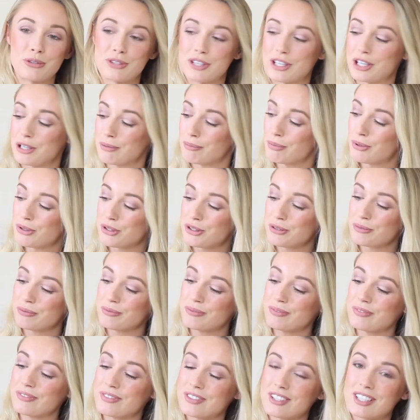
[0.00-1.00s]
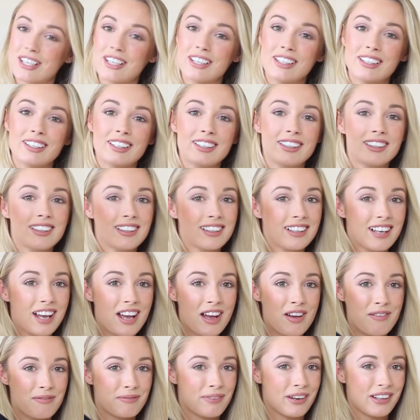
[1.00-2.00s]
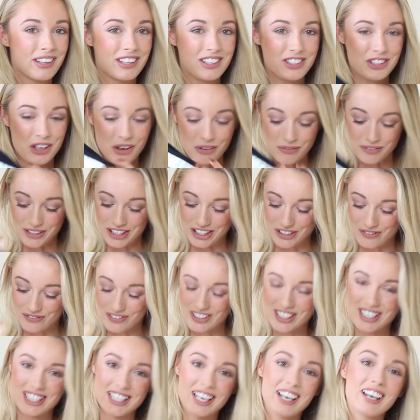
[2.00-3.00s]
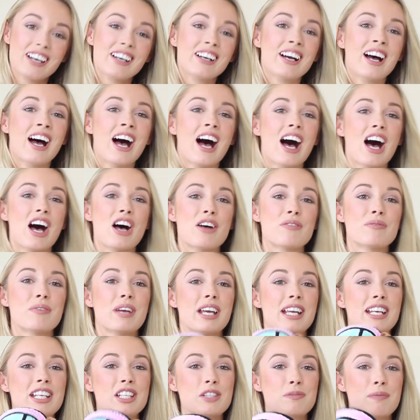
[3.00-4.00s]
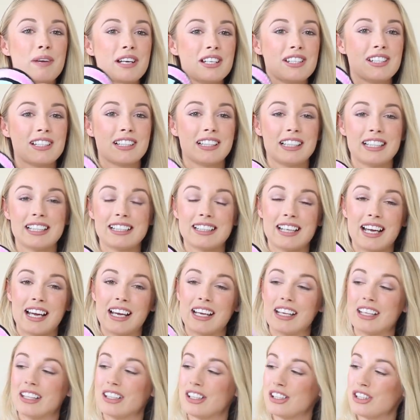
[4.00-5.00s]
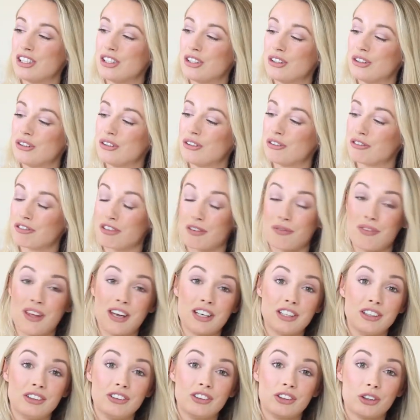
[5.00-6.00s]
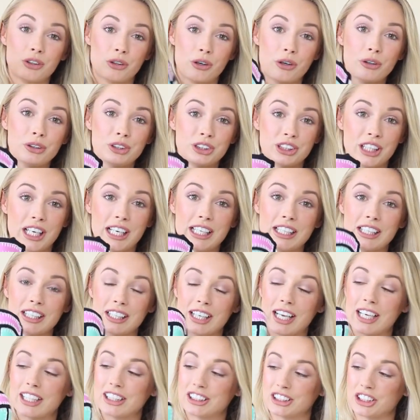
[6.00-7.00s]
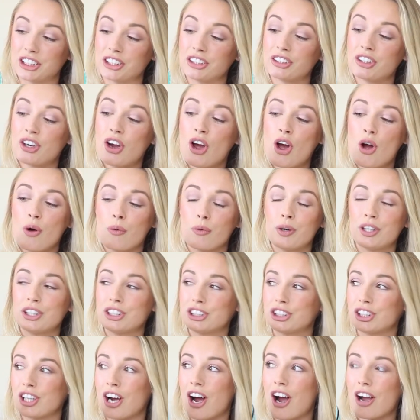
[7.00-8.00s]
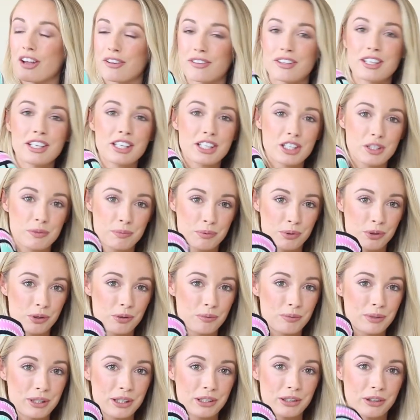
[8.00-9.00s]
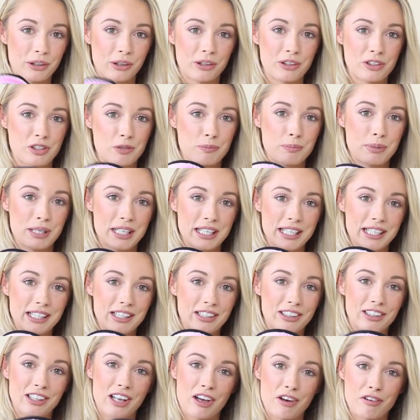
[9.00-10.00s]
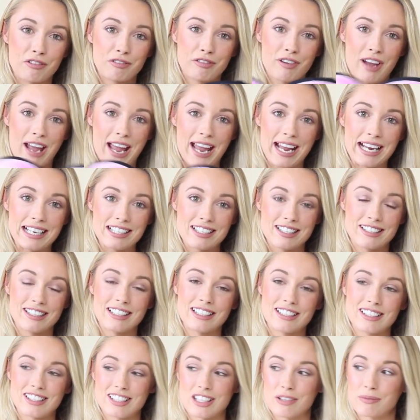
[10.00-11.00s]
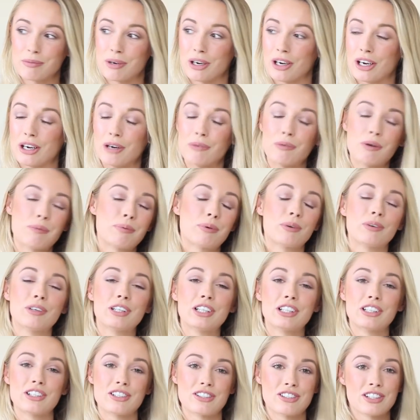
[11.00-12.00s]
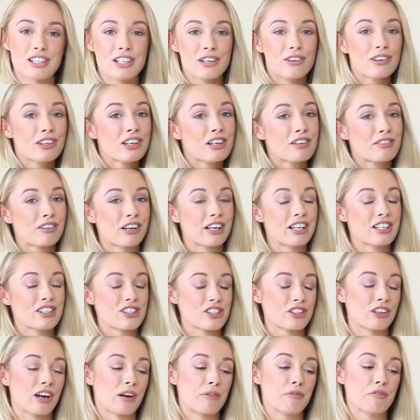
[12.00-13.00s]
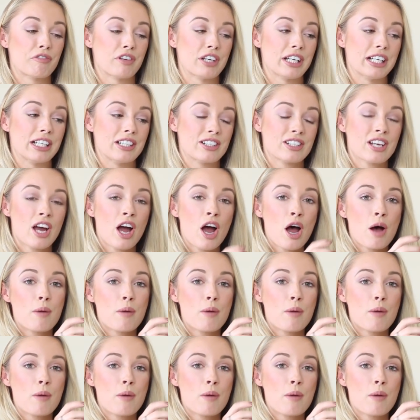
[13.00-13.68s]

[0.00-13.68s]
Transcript: sent bottoms but the top is prettier. Um, it is basically their new from their new crochet collection which I think is probably going to be love hate this summer. We're probably going to see it all over our Instagram feeds